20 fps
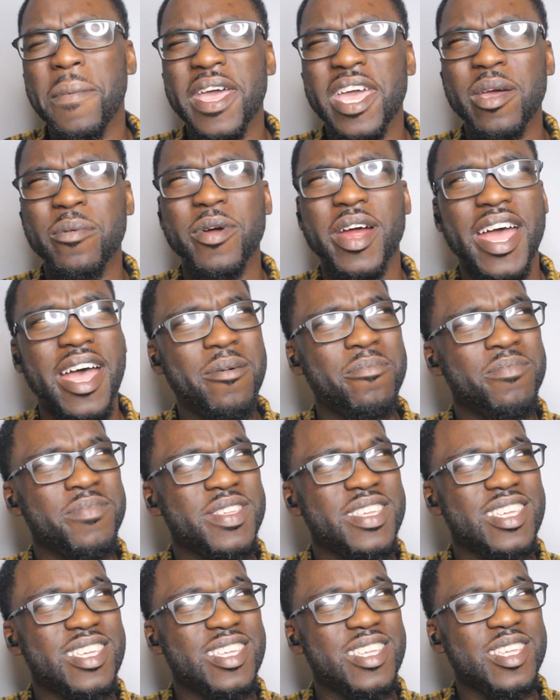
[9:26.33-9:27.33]

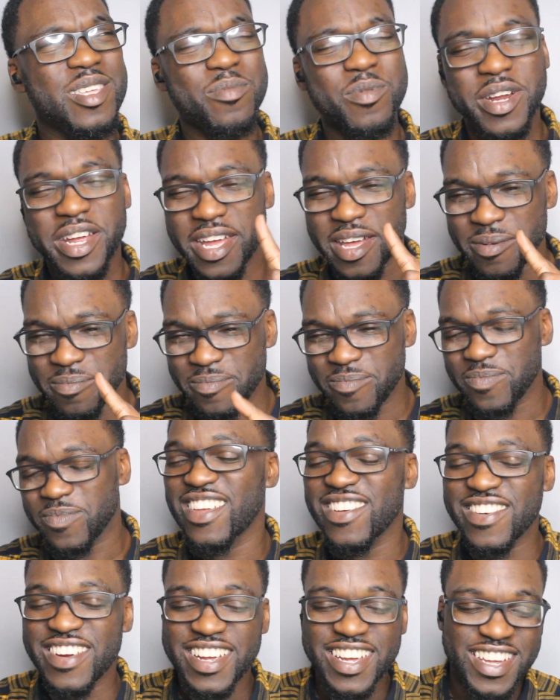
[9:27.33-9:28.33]
Abraham,
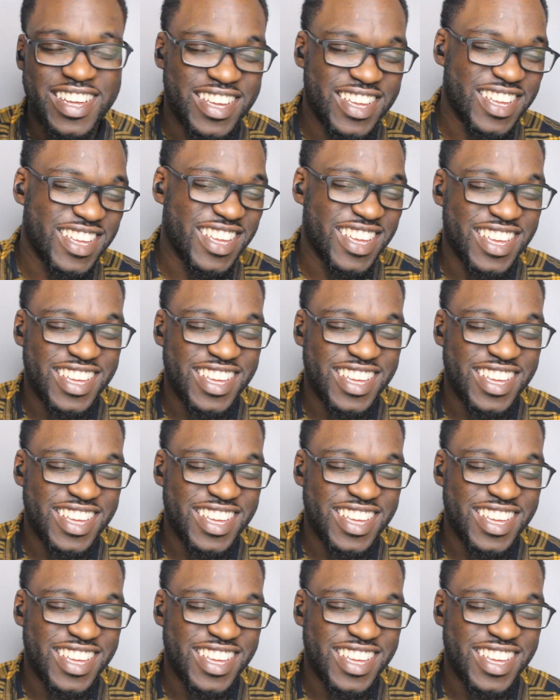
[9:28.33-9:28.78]
right?